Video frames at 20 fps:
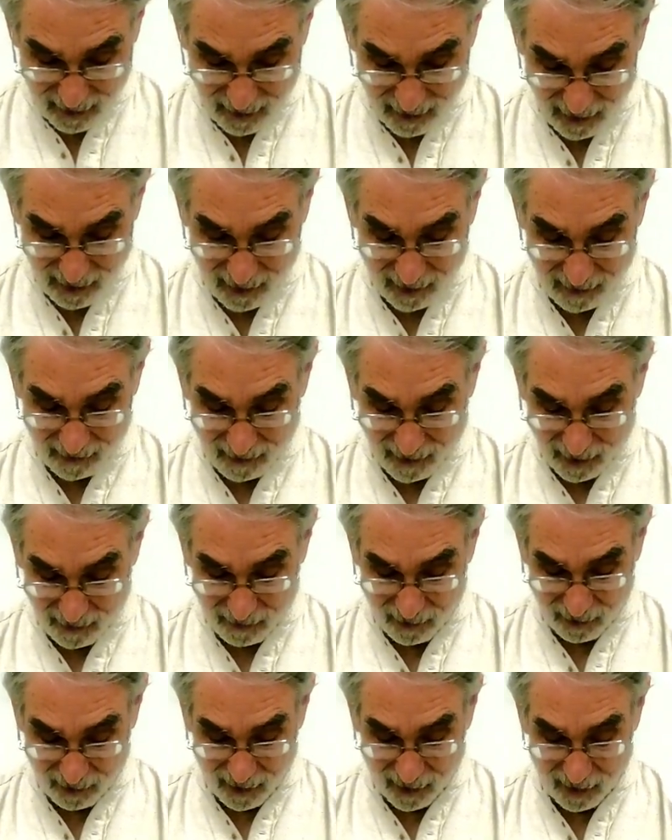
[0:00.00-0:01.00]
I
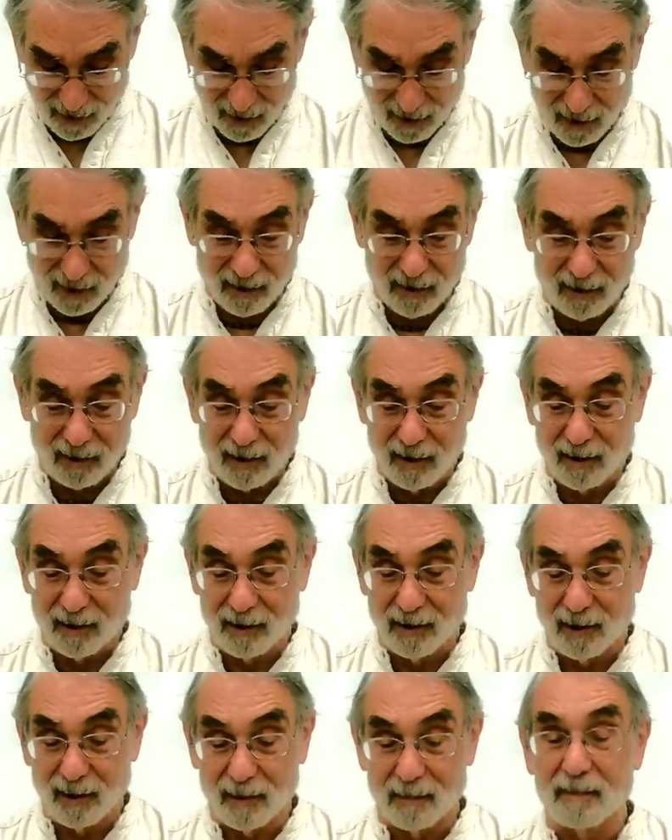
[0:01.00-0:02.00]
wrote in
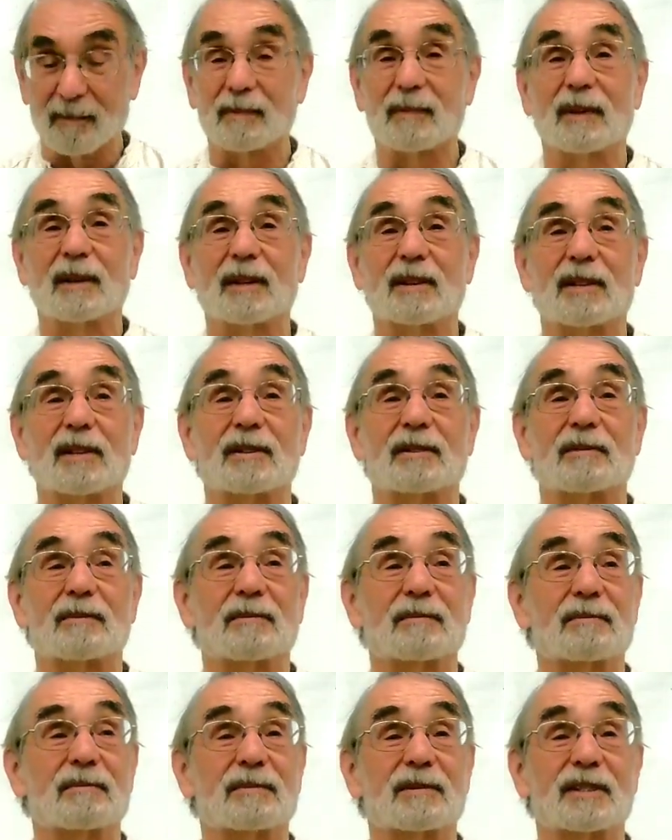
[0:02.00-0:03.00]
the
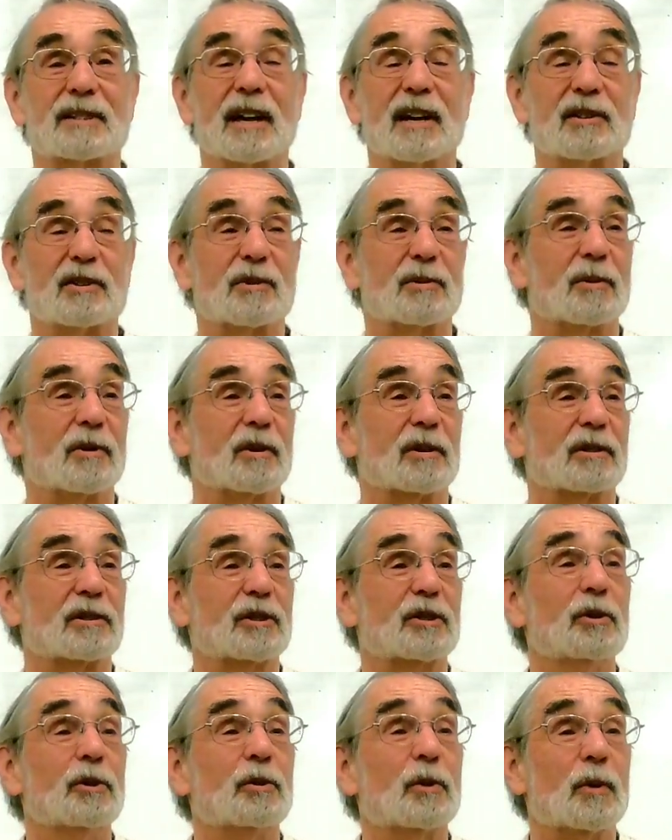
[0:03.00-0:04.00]
schedule
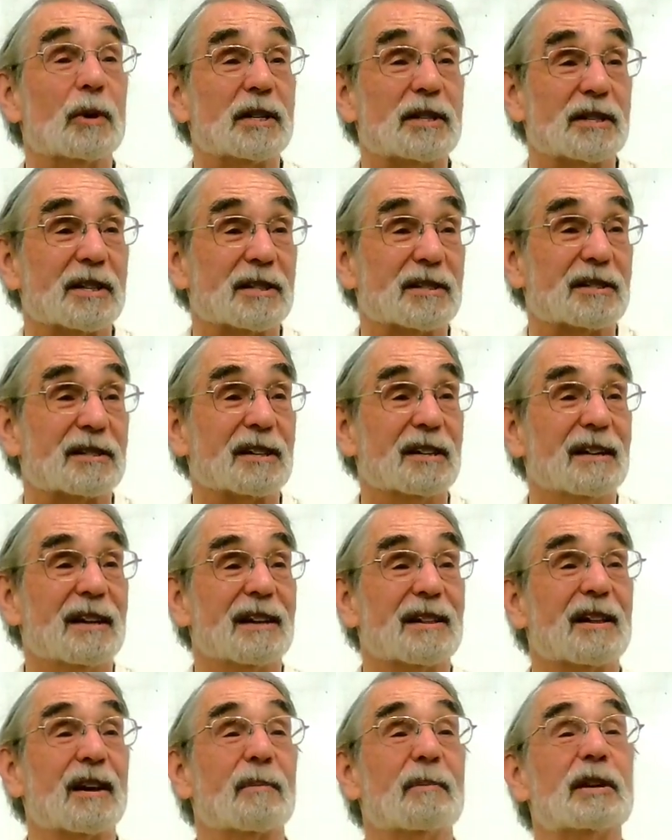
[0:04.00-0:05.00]
2 quizzes.
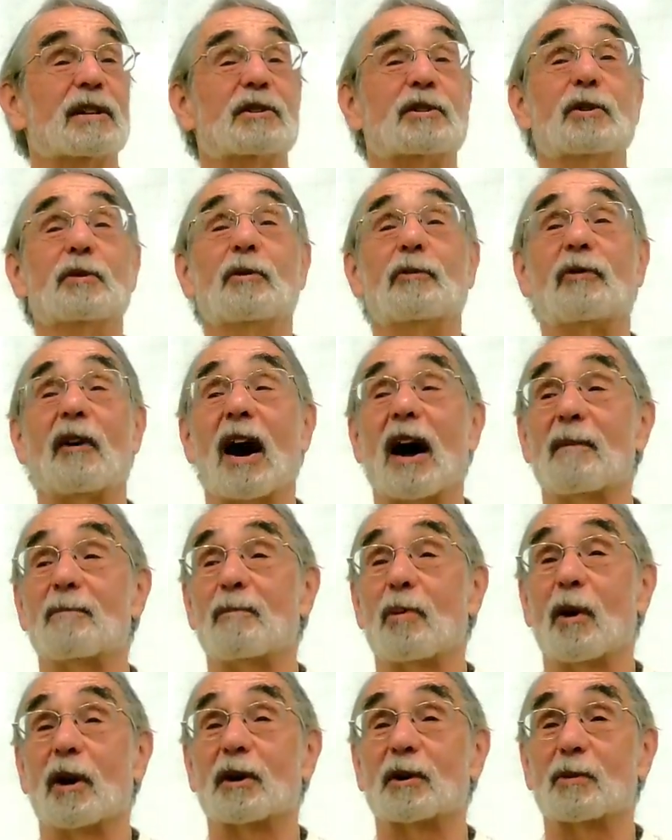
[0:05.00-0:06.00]
There'll be 2
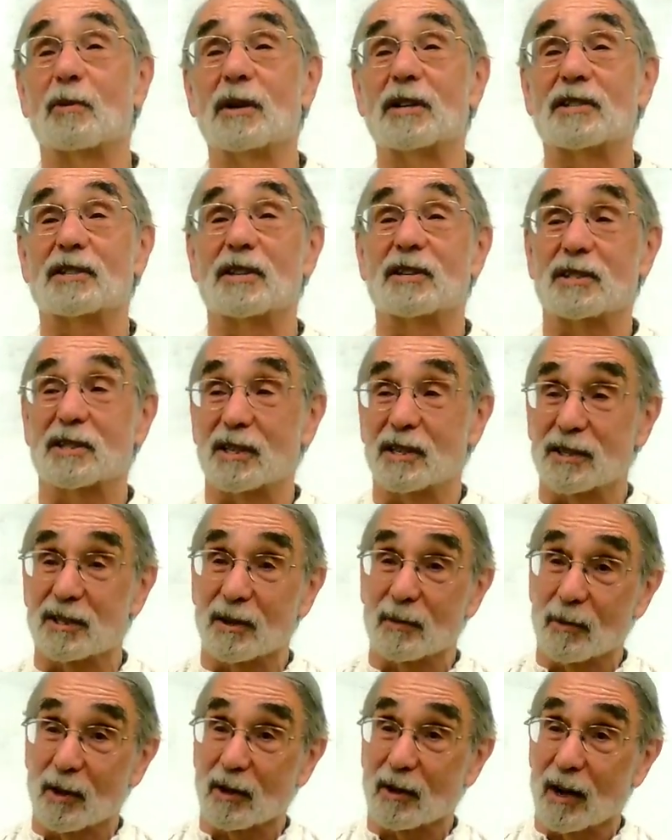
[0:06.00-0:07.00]
5-point quizzes because
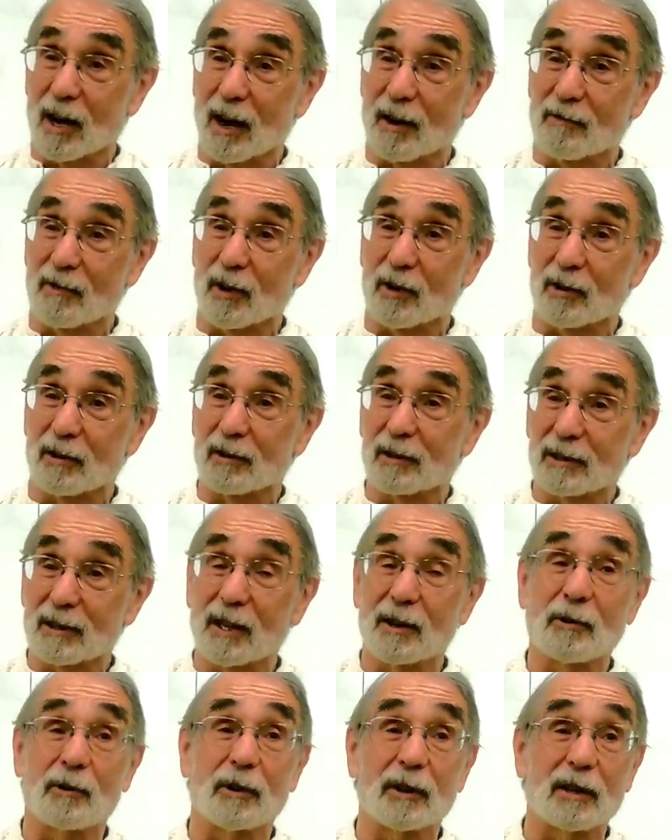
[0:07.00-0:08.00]
it will cover
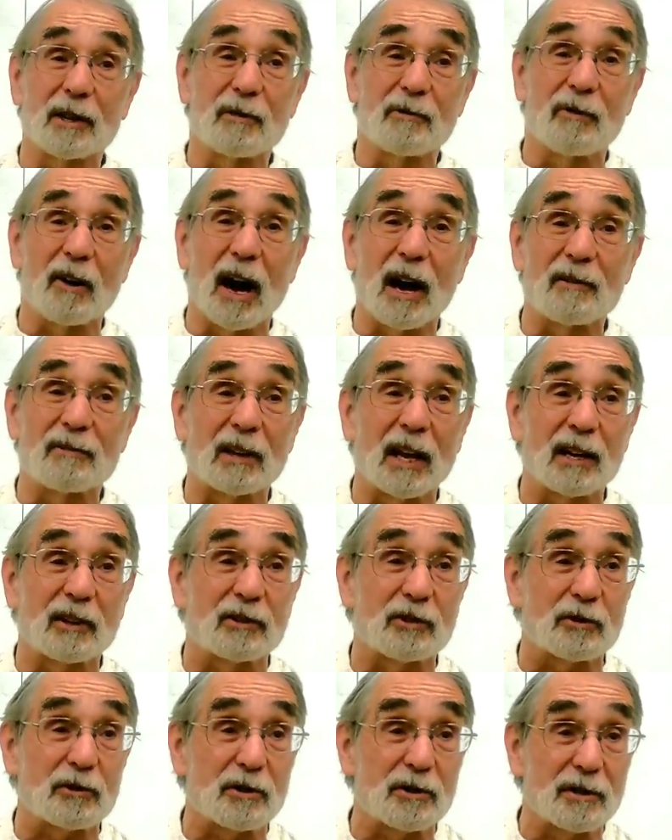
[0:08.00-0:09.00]
literally 5
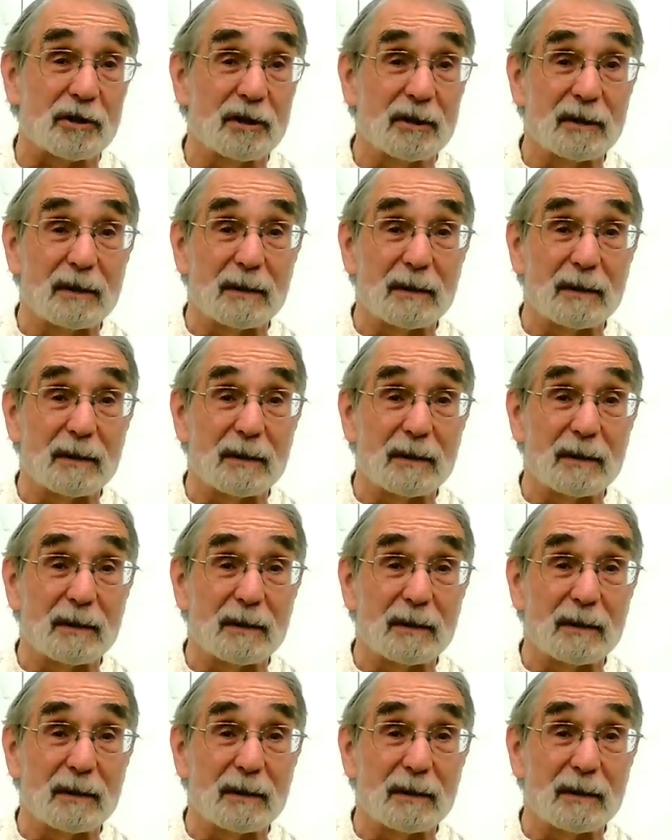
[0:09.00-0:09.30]
lectures.